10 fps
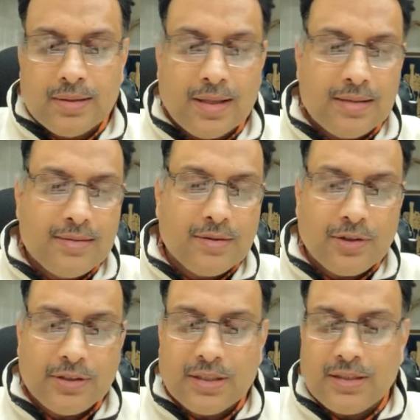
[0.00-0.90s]
There's a
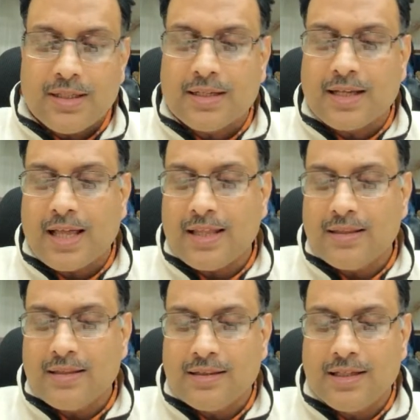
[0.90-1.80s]
question that
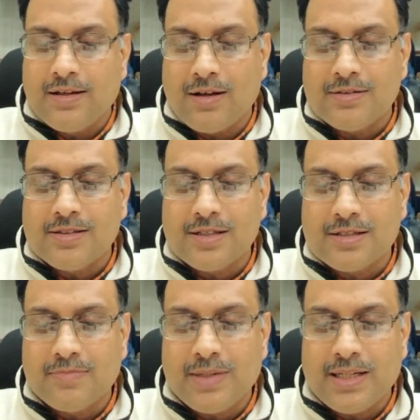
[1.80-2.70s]
can the
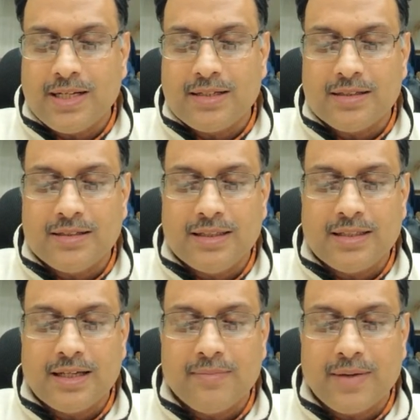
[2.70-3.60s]
nonsense mediated
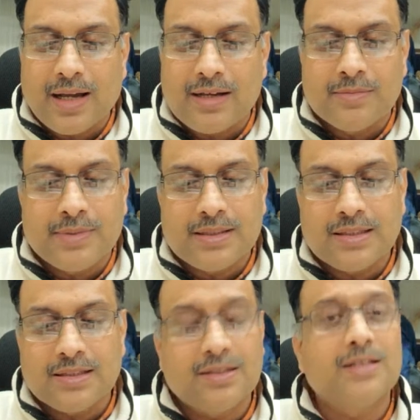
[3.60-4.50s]
decay mechanism be
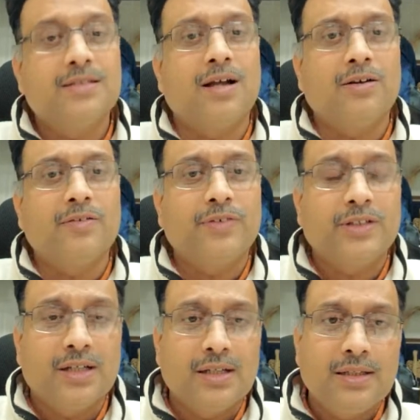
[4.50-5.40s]
synthesized
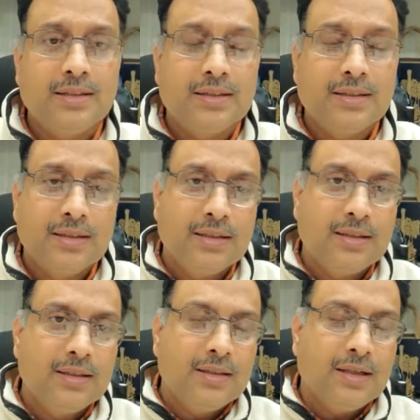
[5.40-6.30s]
artificially?
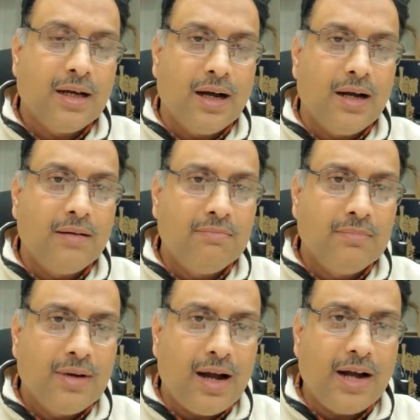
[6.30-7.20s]
I
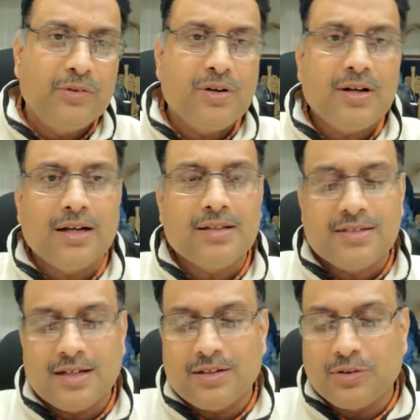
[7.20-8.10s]
do not
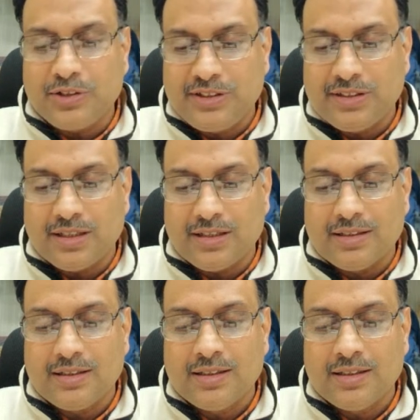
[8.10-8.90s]
understand the question.